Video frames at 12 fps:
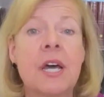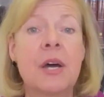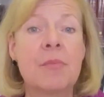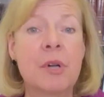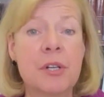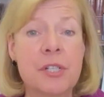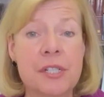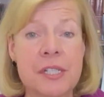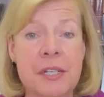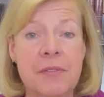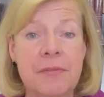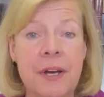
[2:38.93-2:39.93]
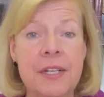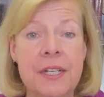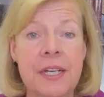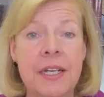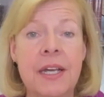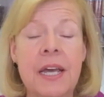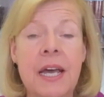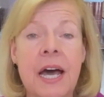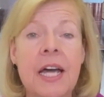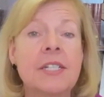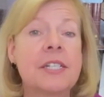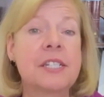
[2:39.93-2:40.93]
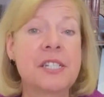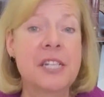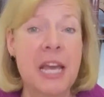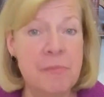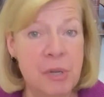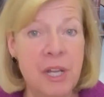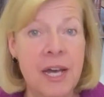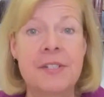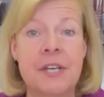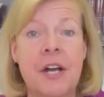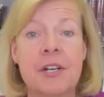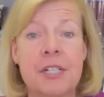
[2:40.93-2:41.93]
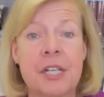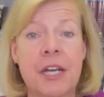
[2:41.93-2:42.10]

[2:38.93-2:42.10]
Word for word: emergency funding uh, to stabilize our